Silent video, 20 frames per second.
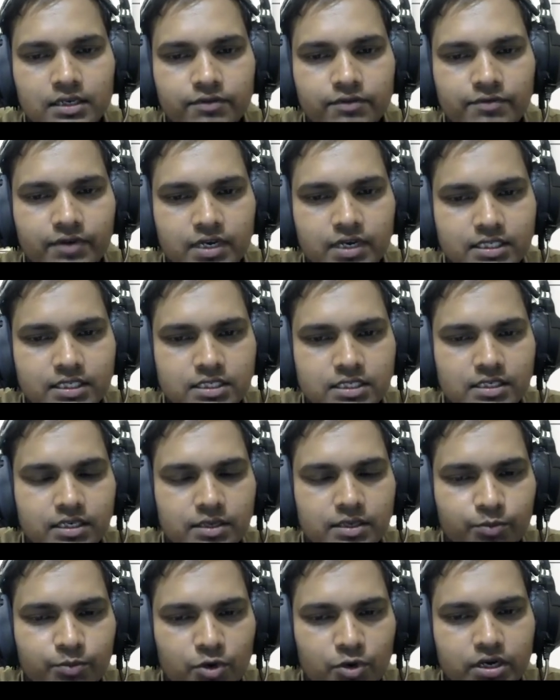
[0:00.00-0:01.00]
first
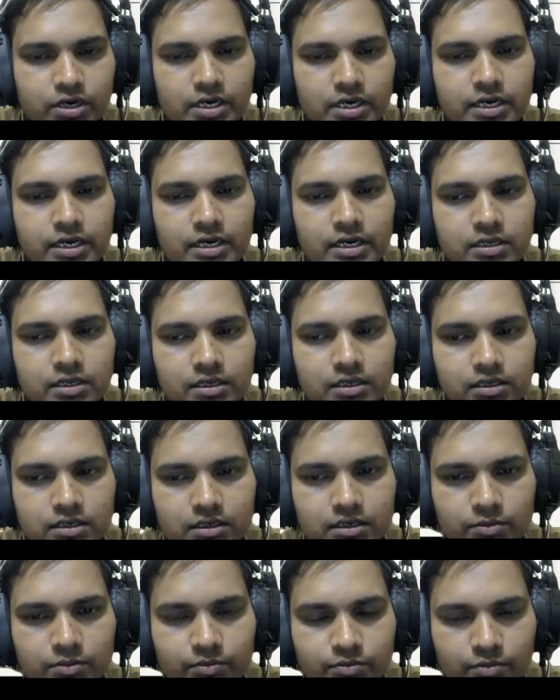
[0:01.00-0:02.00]
important
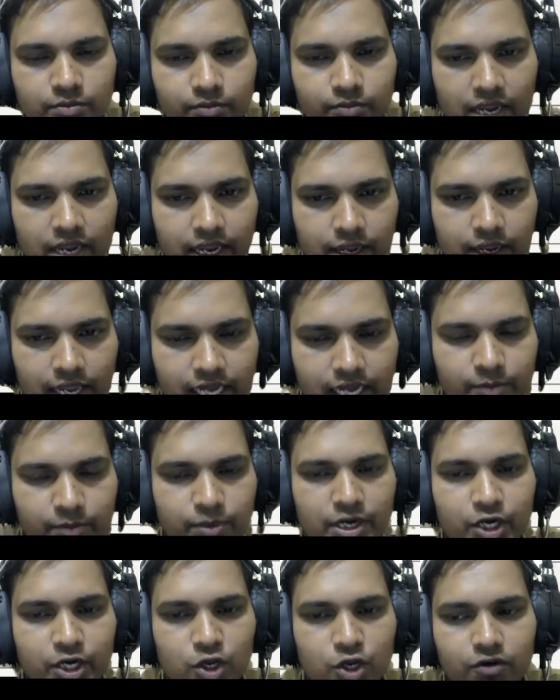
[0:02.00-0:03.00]

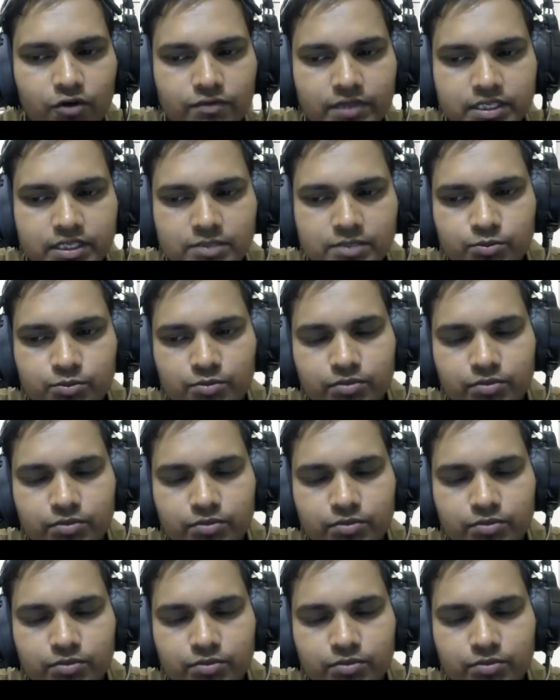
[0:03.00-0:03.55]
element of this